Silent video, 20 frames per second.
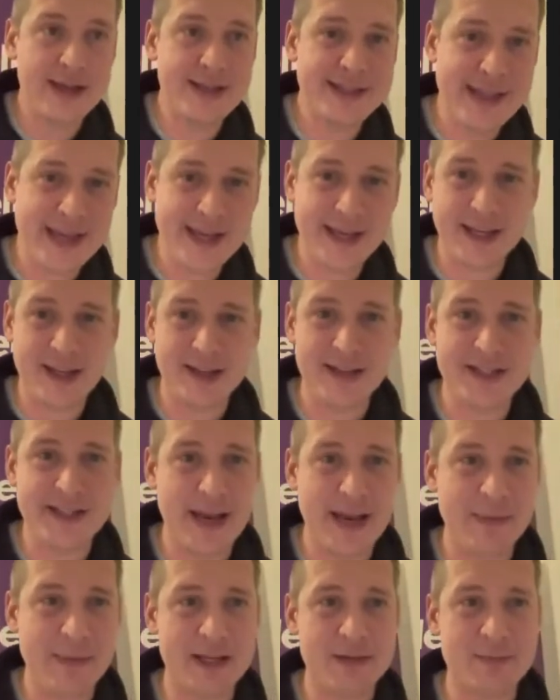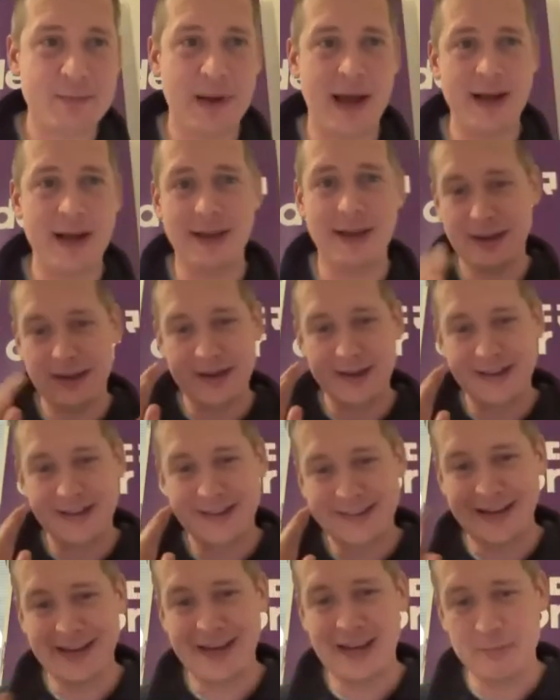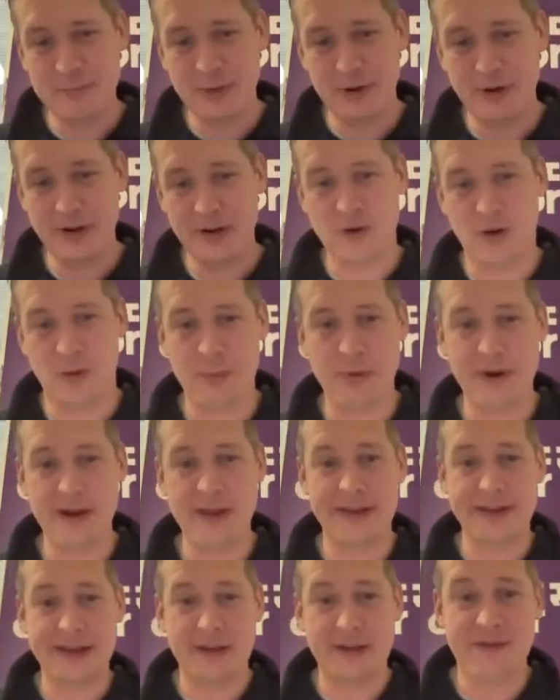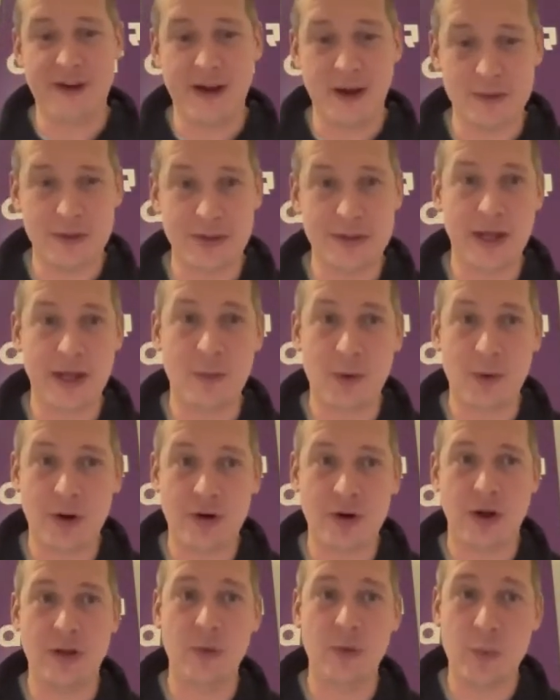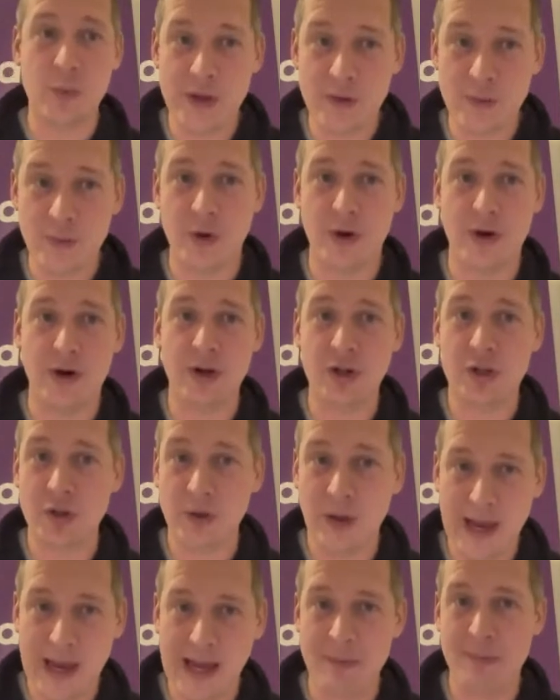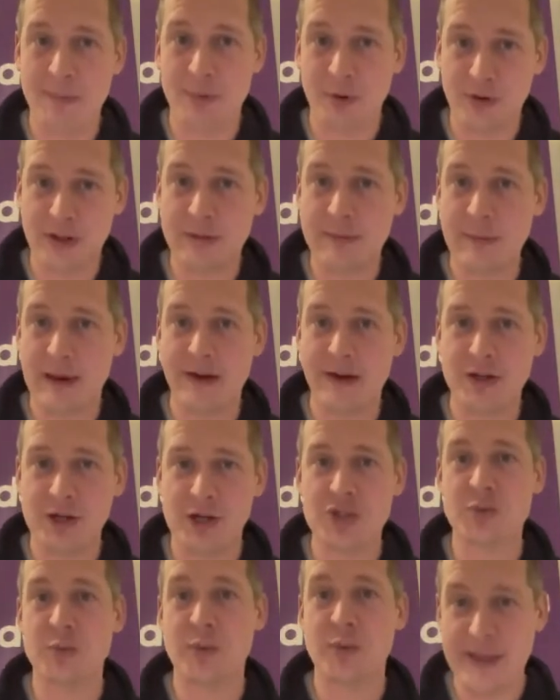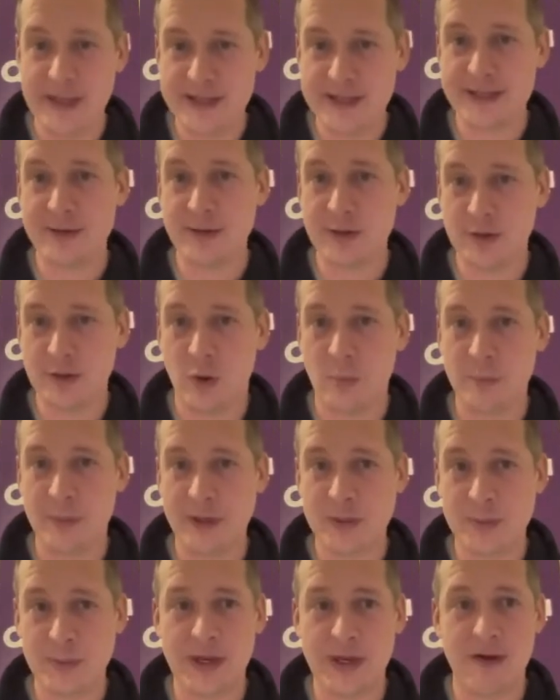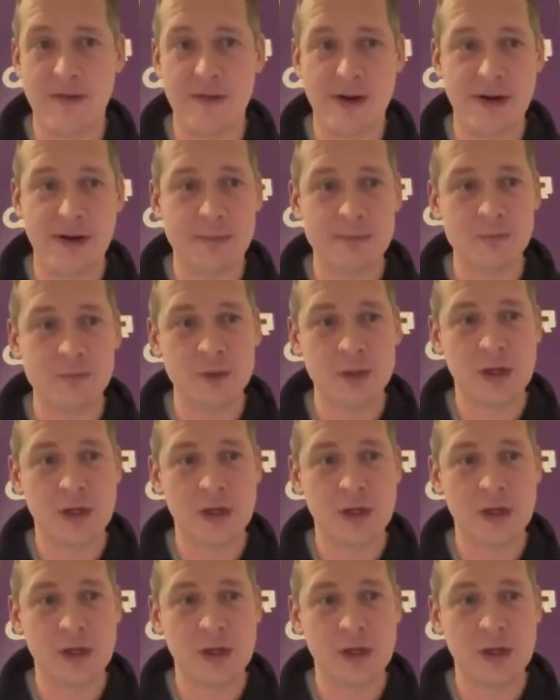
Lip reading: Second shameless plug, Delibr, the company that I founded and work on, we work to help product managers with these topics we covered.